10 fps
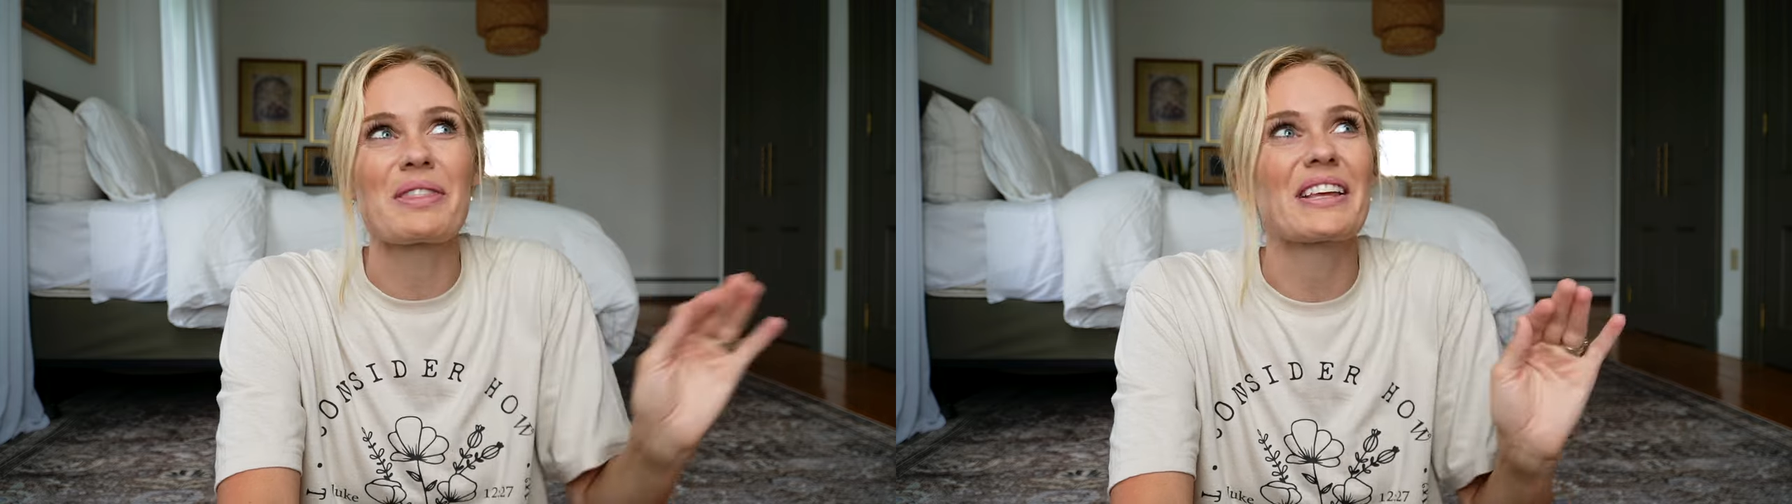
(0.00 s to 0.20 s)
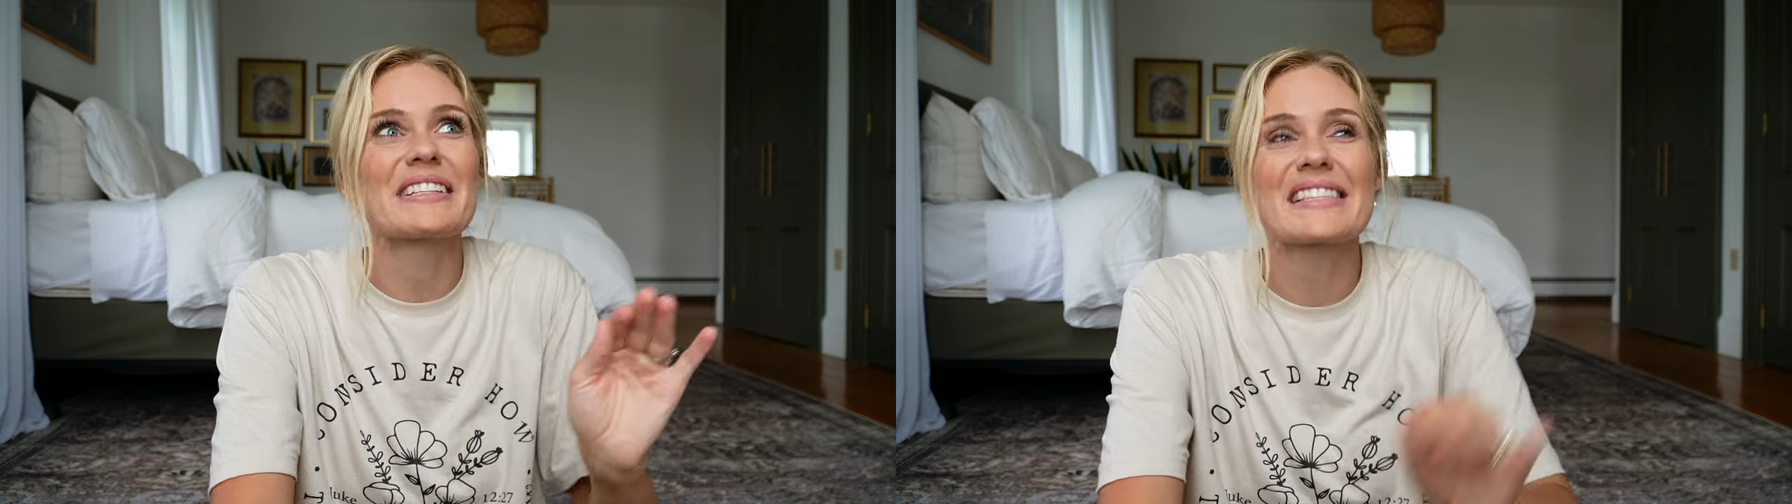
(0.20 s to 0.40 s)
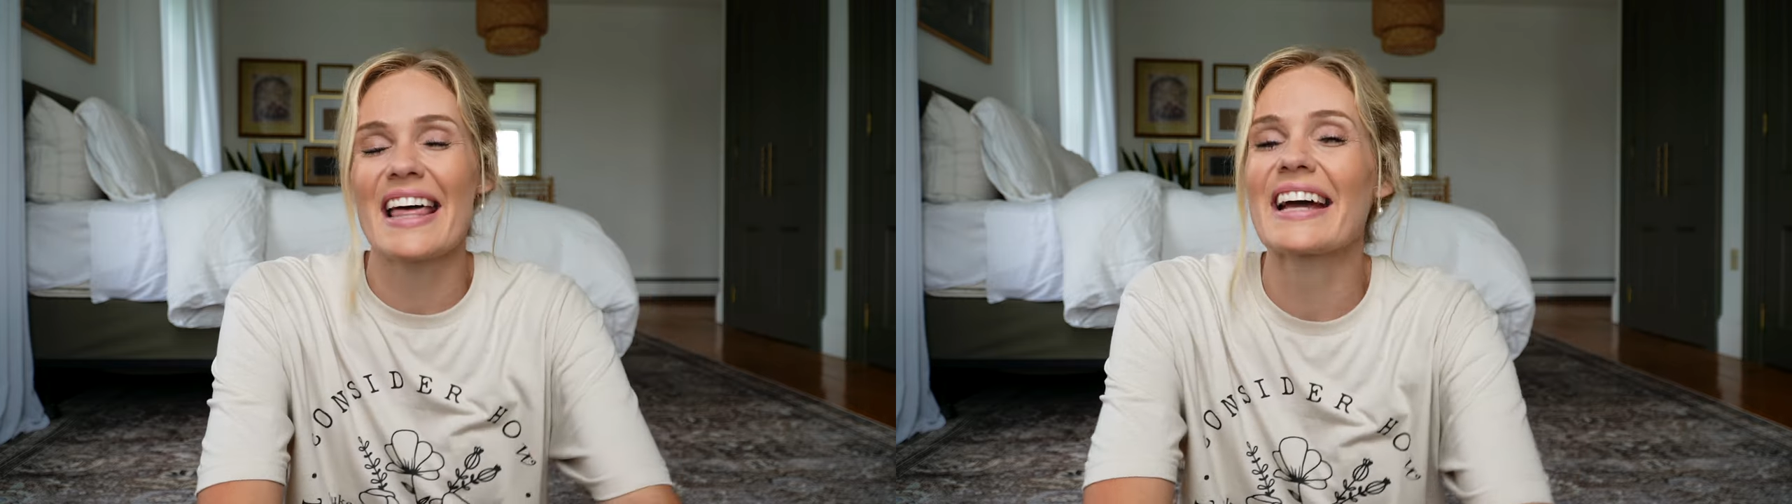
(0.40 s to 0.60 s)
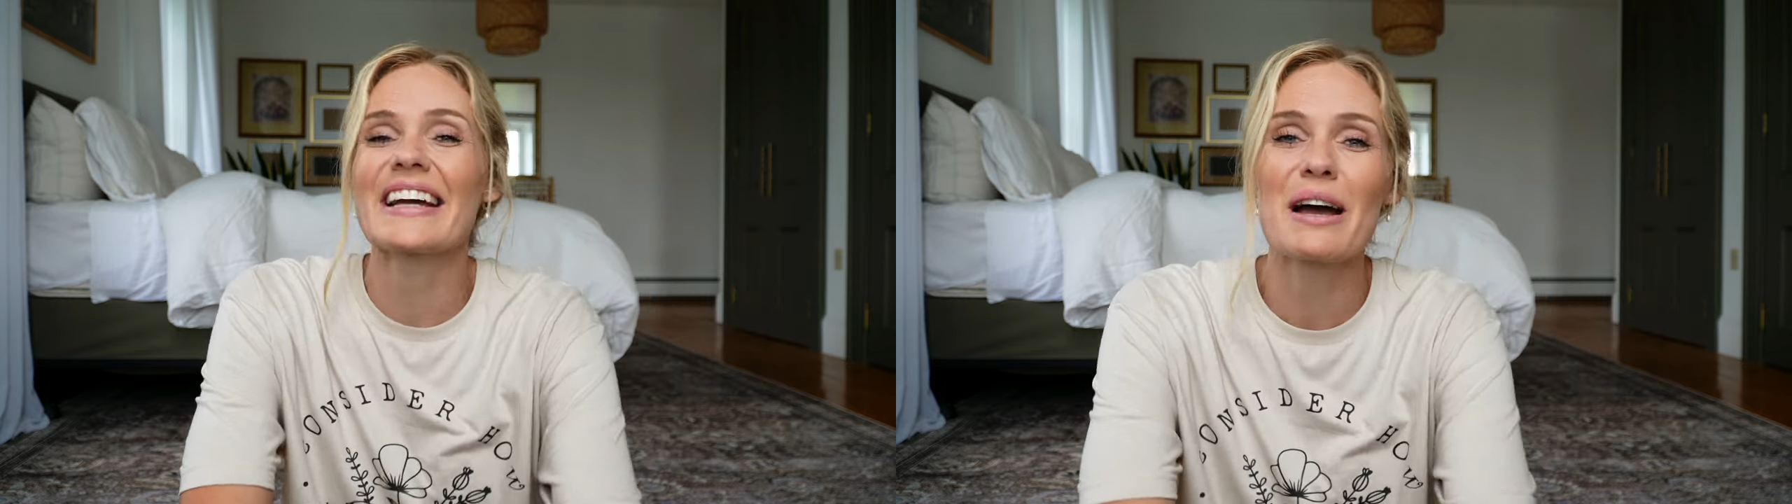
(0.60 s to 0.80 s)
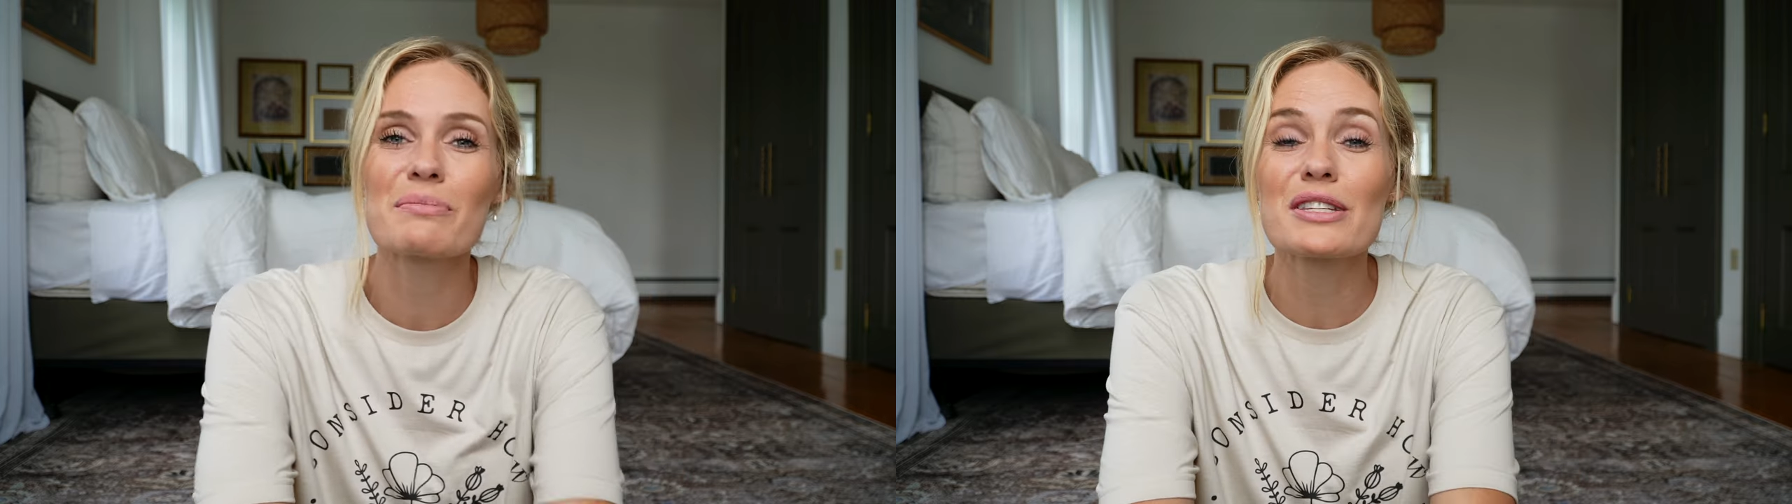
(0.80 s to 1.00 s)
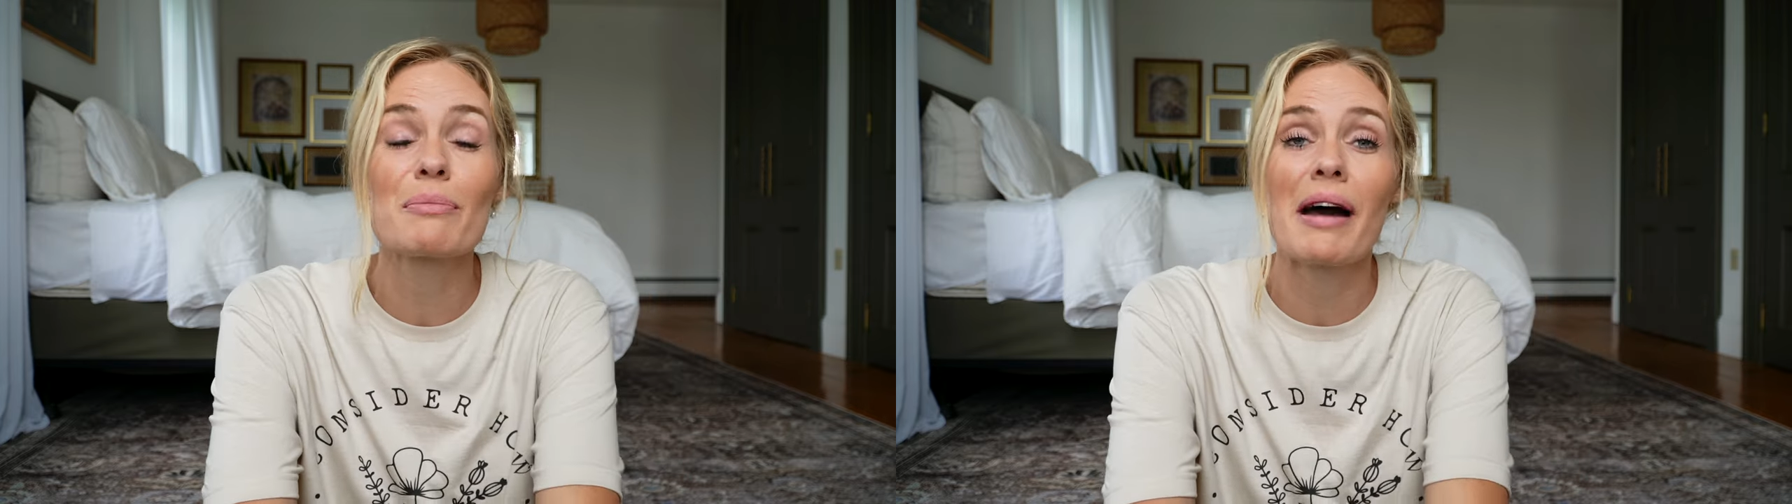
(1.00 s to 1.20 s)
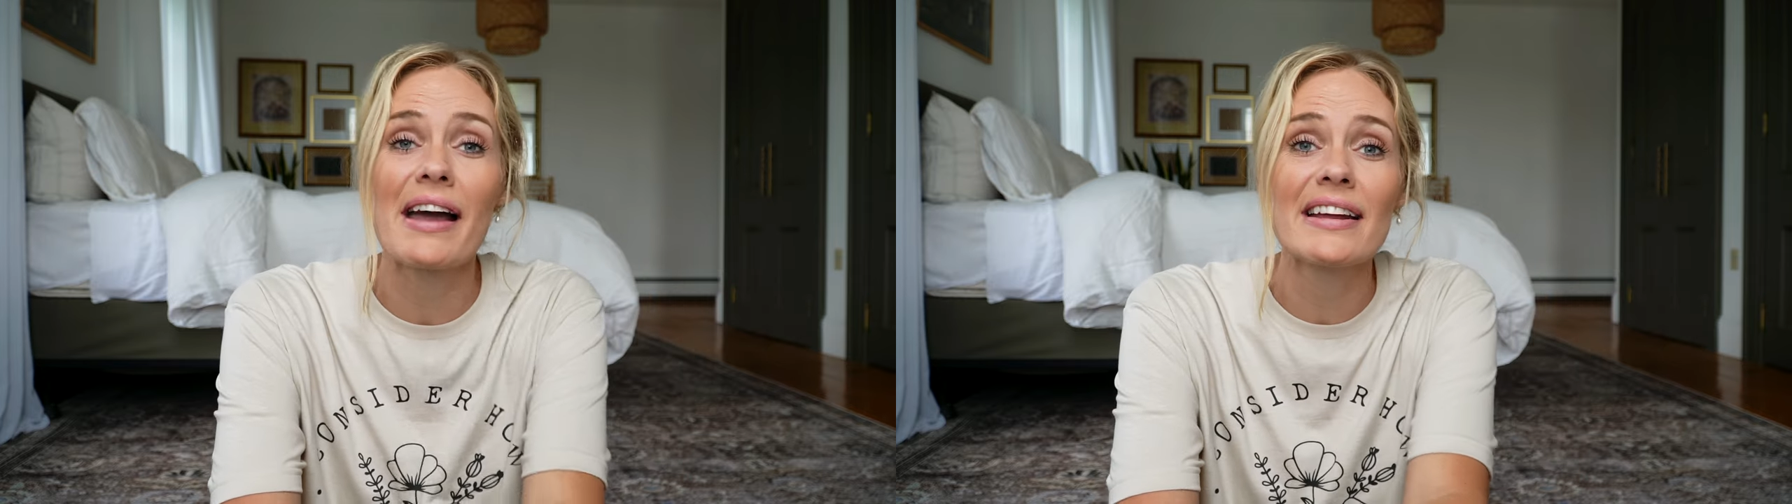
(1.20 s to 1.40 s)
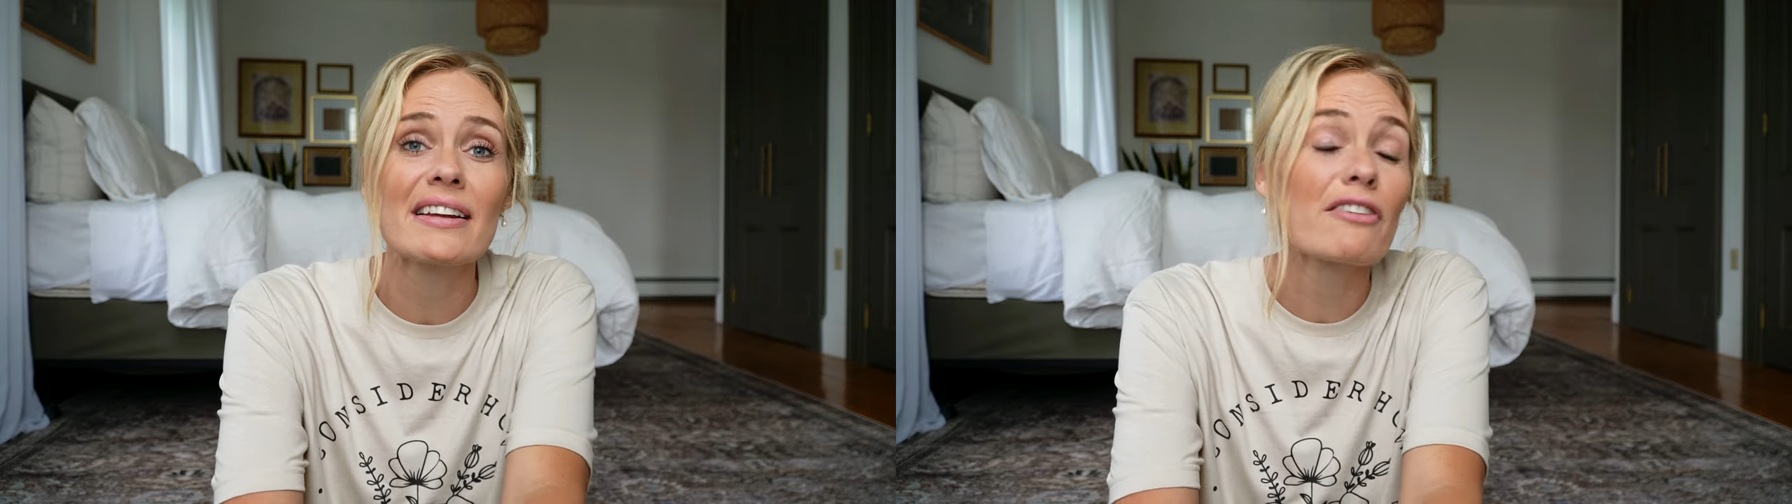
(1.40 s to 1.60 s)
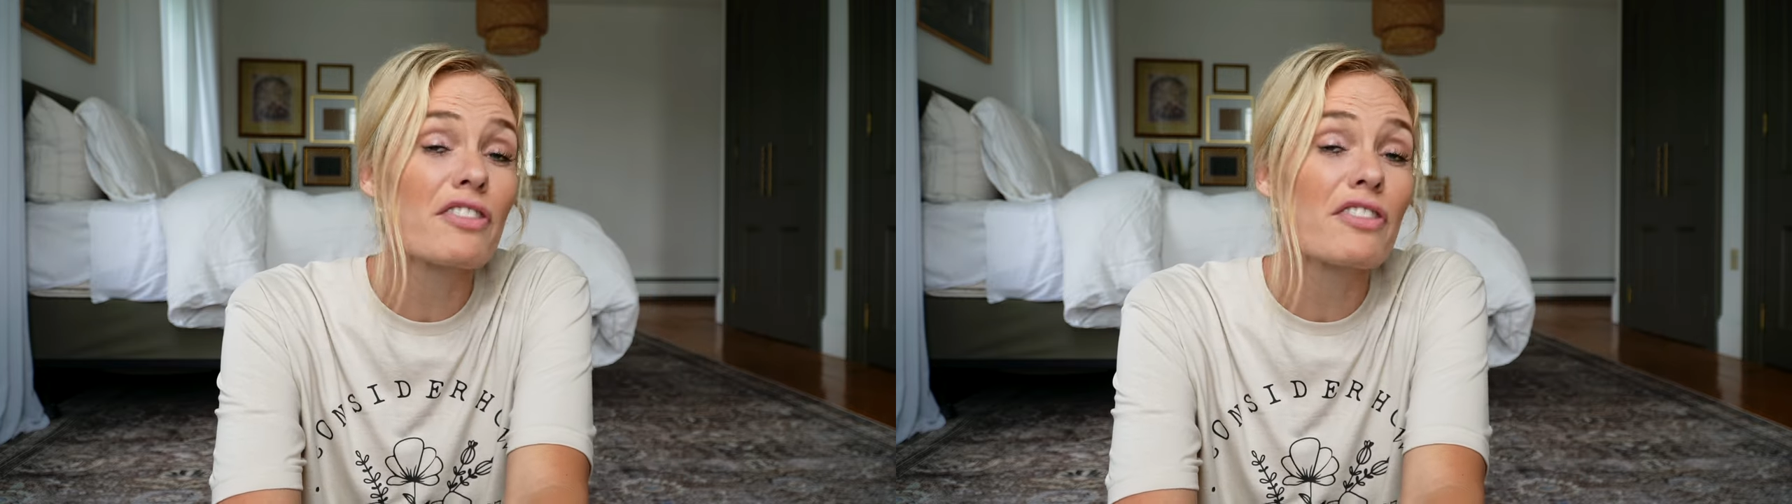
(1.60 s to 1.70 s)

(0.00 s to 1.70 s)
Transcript: things that come to mind of